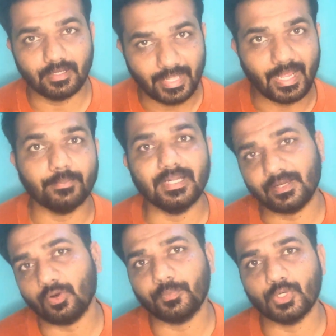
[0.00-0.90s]
grab
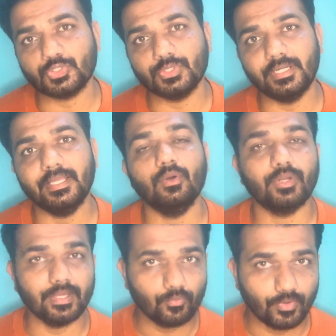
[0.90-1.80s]
that opportunity,
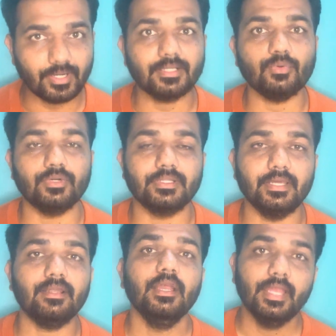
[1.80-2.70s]
okay, work over
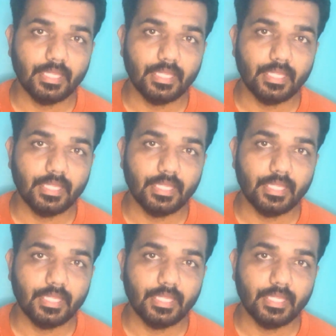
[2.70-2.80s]
there.